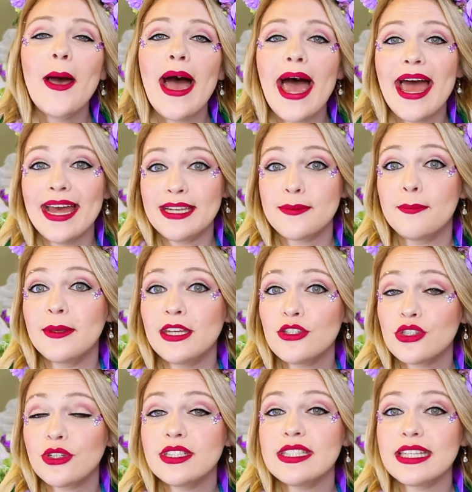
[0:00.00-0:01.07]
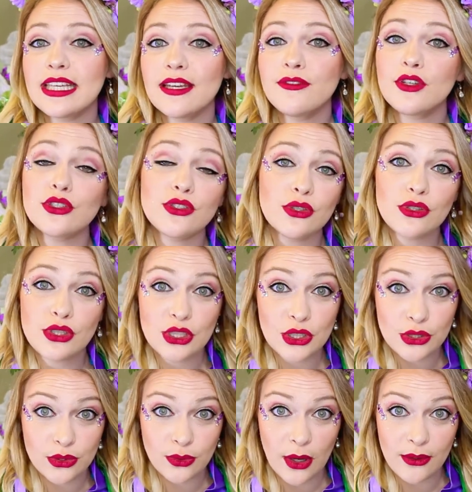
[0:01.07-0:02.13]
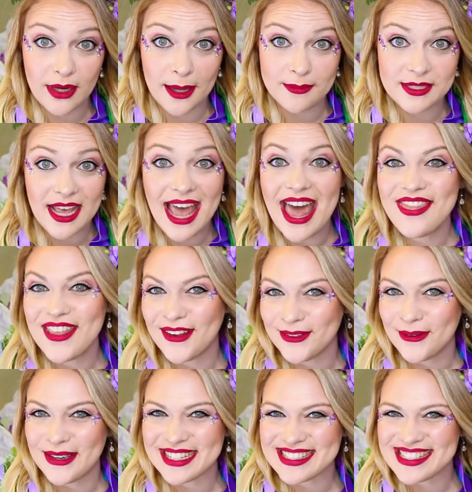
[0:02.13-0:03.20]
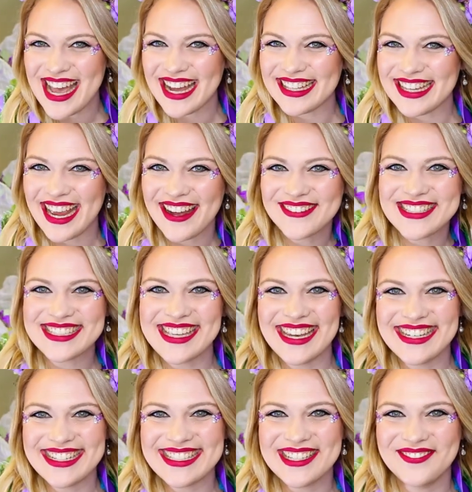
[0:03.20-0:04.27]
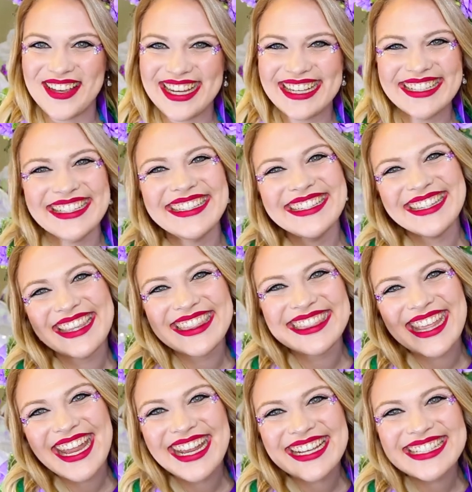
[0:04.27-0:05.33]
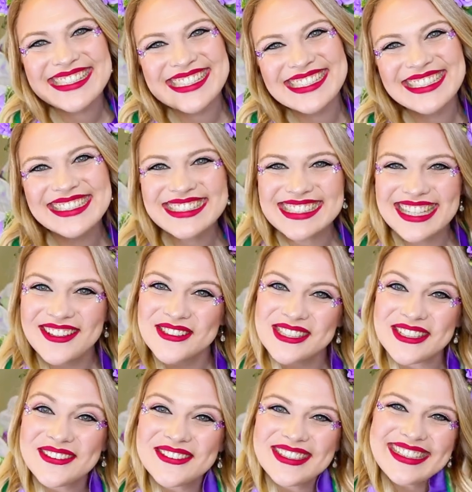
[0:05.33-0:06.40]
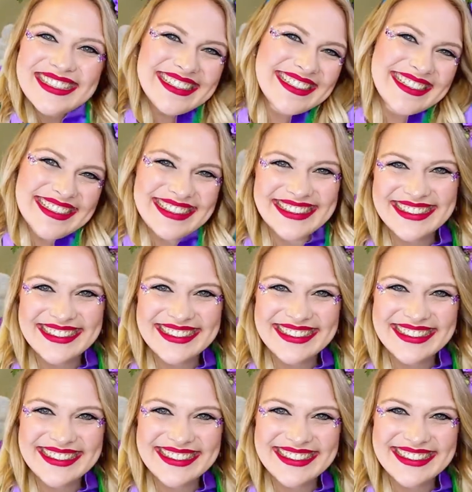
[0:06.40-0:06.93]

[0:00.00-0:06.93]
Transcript: And be sure to give your tooth to your grown-ups, and they'll know exactly how to send it to me. Thanks. See you soon.